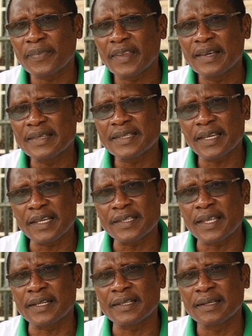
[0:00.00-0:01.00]
says
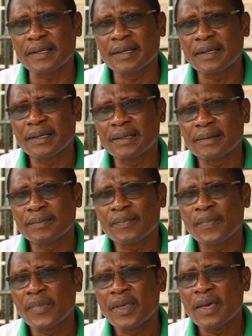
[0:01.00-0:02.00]
that
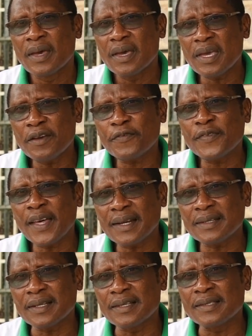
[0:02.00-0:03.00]
if that
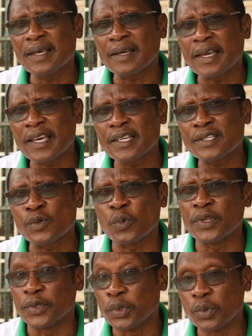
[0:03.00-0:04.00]
is the case
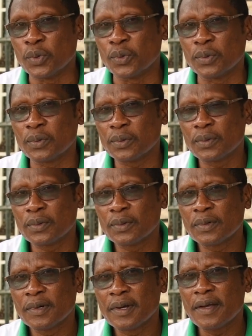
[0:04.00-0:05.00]
with you,
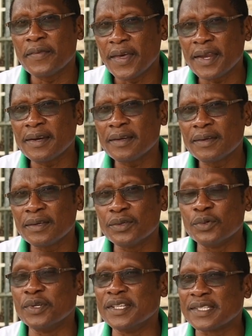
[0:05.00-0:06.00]
then you
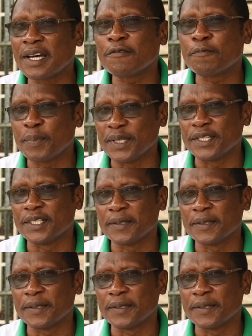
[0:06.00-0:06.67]
deserve pity.